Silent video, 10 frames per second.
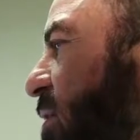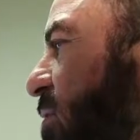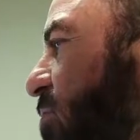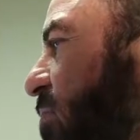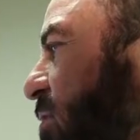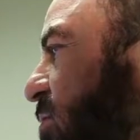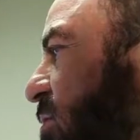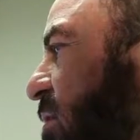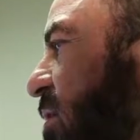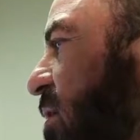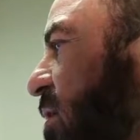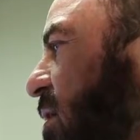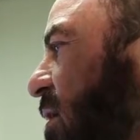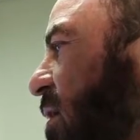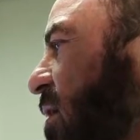how we
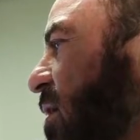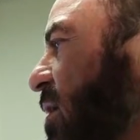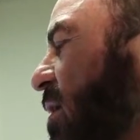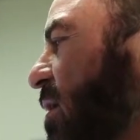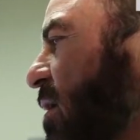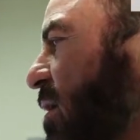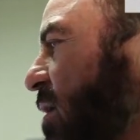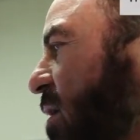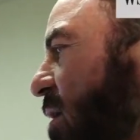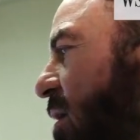engage patients